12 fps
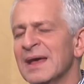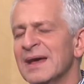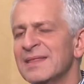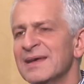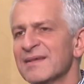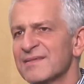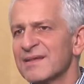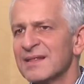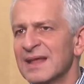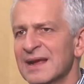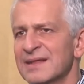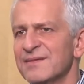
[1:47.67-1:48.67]
and they're
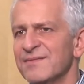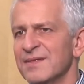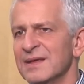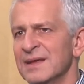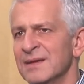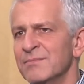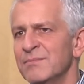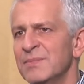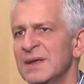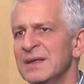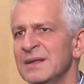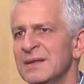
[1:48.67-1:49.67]
selectively
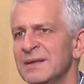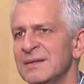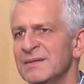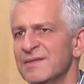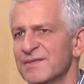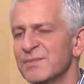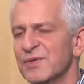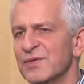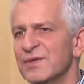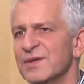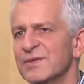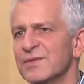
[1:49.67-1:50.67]
being
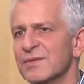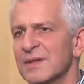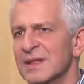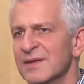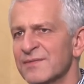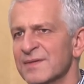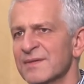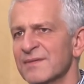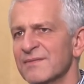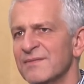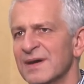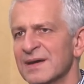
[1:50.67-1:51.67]
distributed to the liver
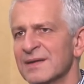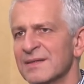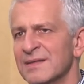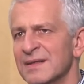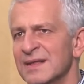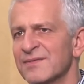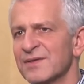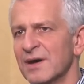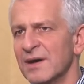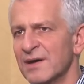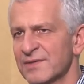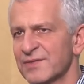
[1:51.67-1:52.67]
via the liver
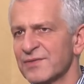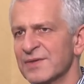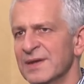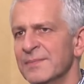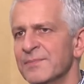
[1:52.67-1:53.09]
artery.